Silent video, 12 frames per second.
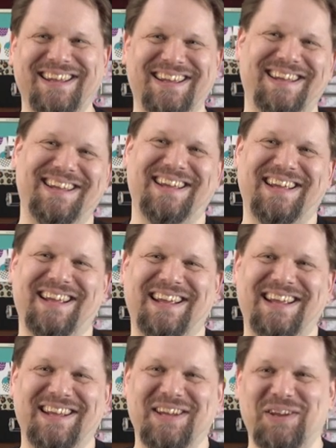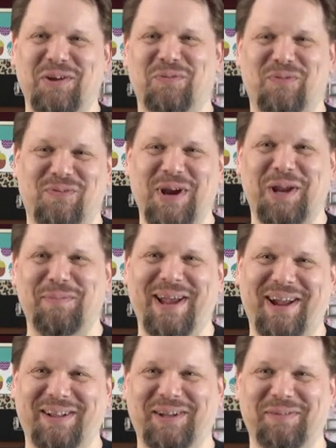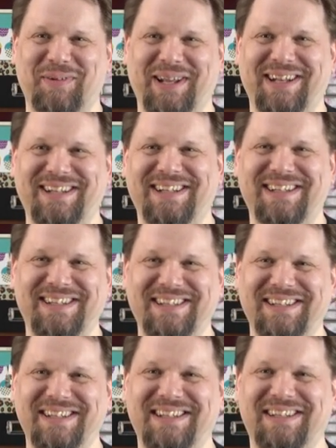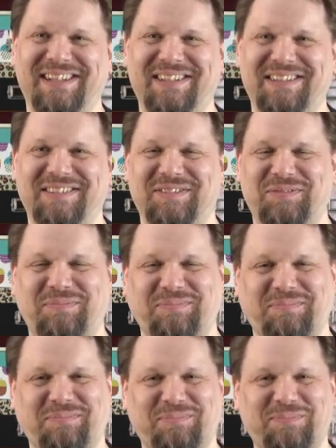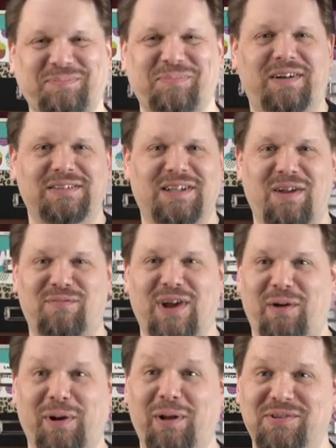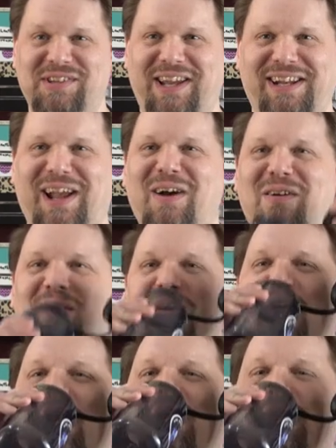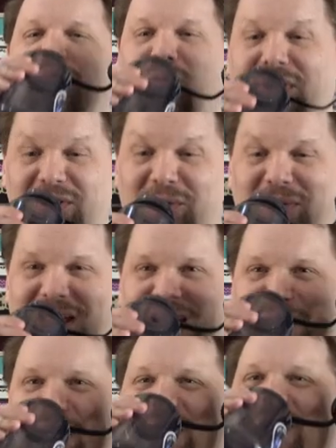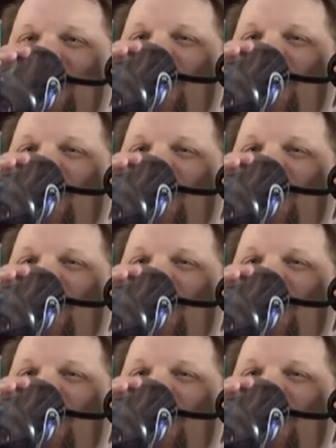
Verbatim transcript: Just keep going. You're freaking me out a little bit. Just keep going. I forgot what I was saying now. What are you doing with the hammer?